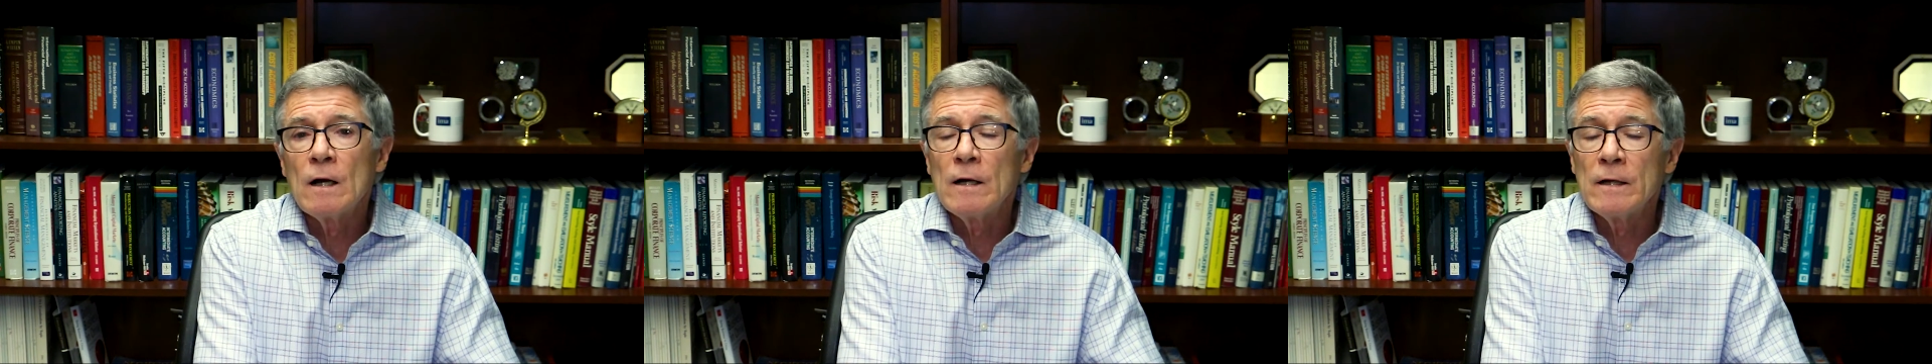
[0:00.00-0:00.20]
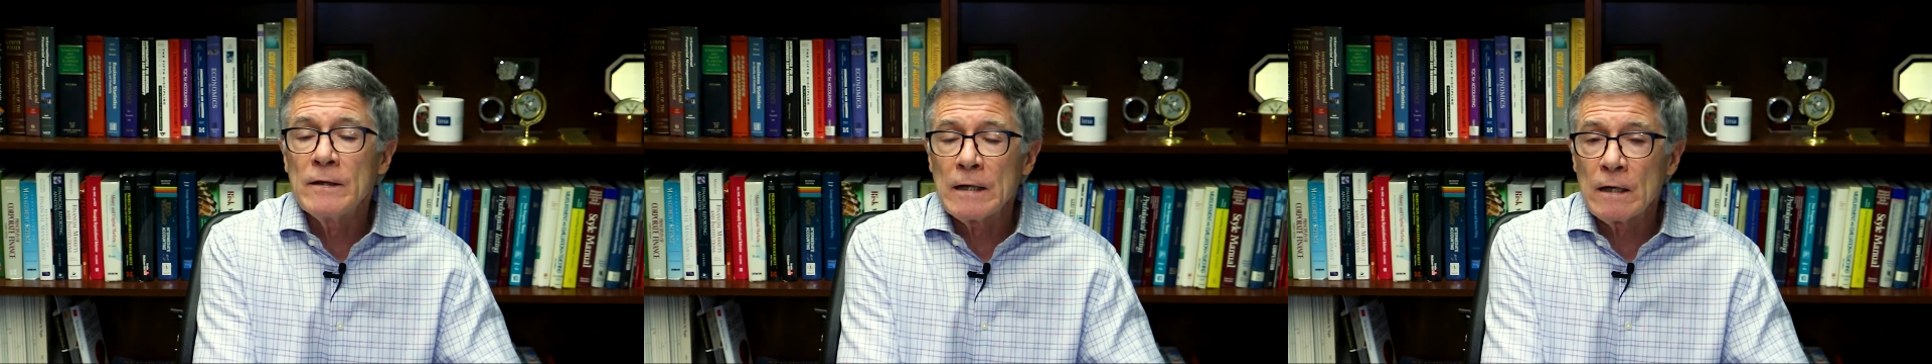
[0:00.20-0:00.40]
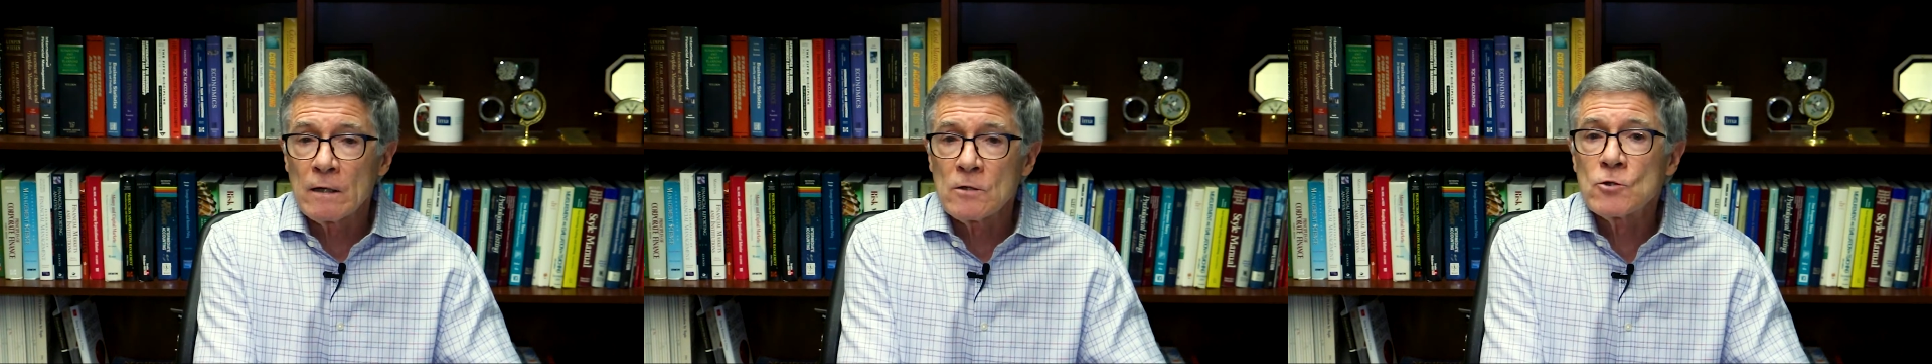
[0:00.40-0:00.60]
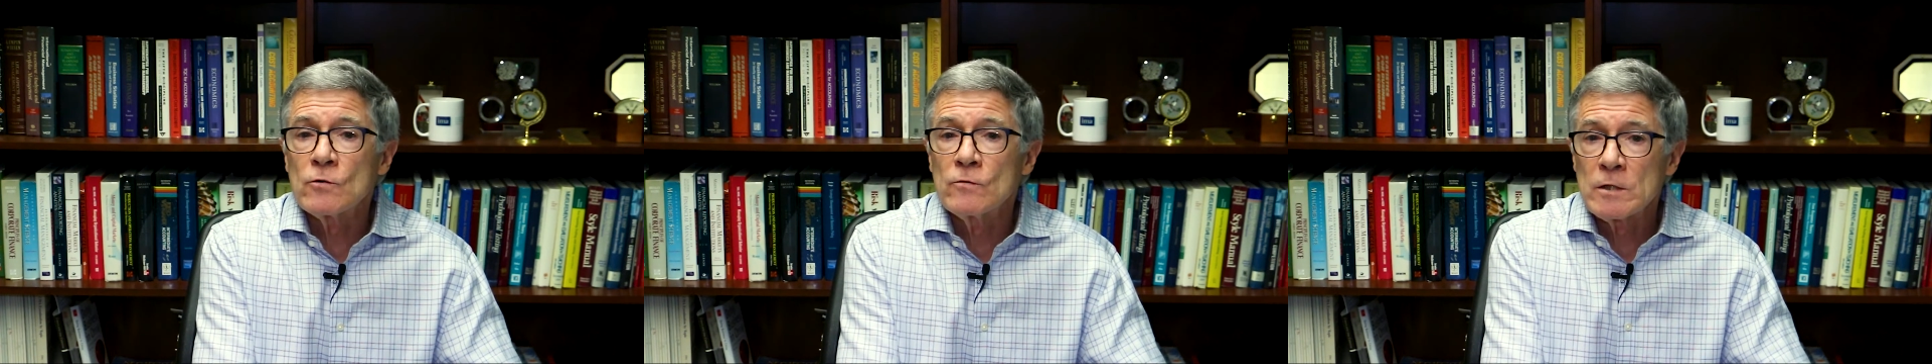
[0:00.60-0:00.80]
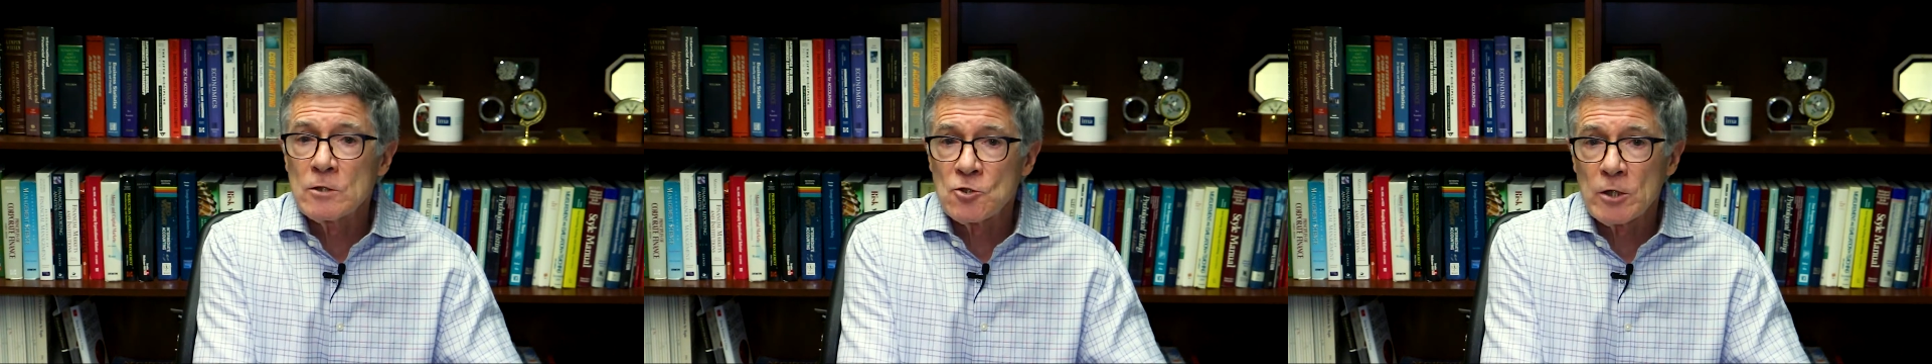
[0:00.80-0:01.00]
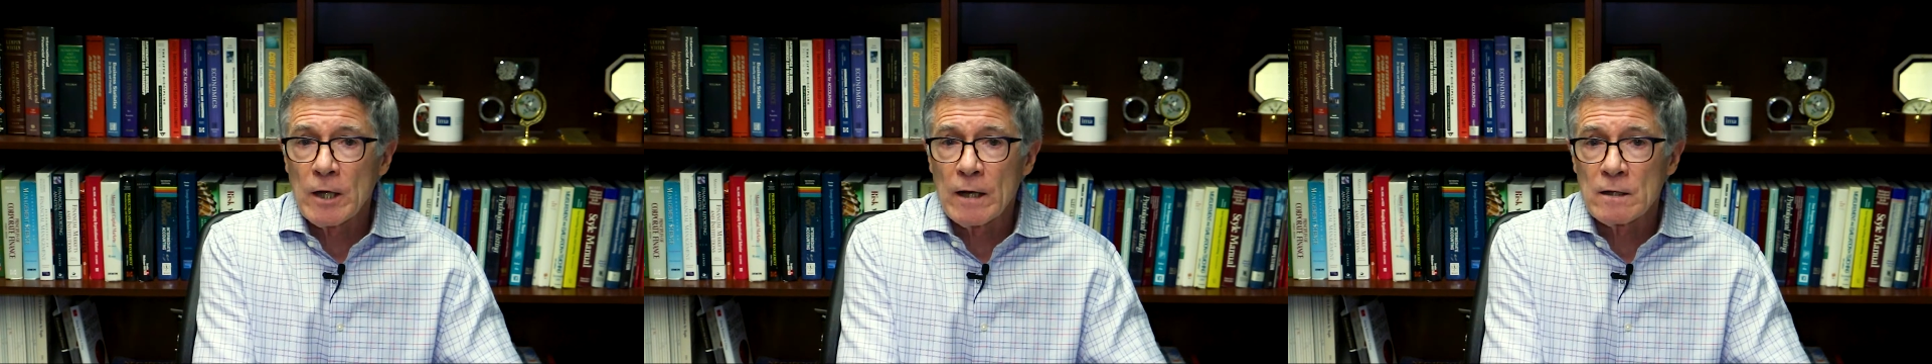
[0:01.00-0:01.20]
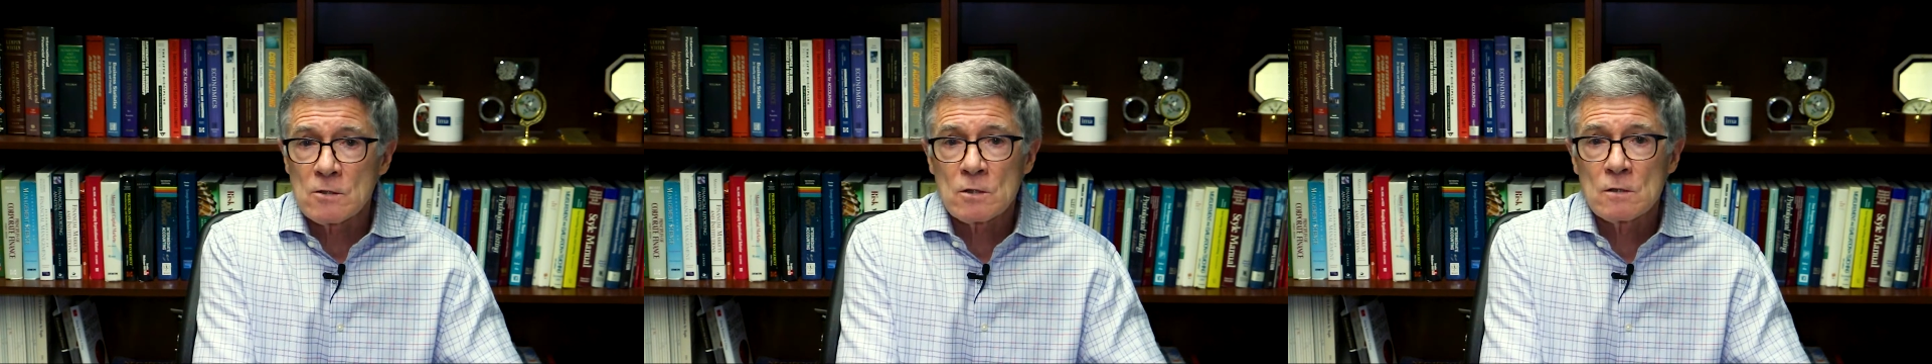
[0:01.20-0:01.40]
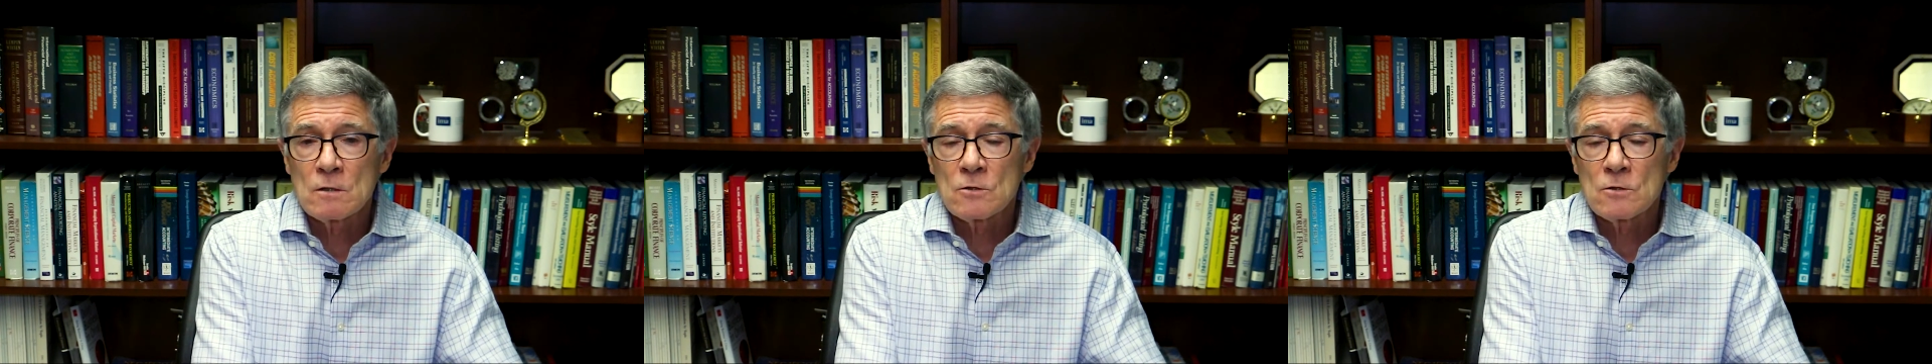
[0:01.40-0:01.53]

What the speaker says: And the answer is yes.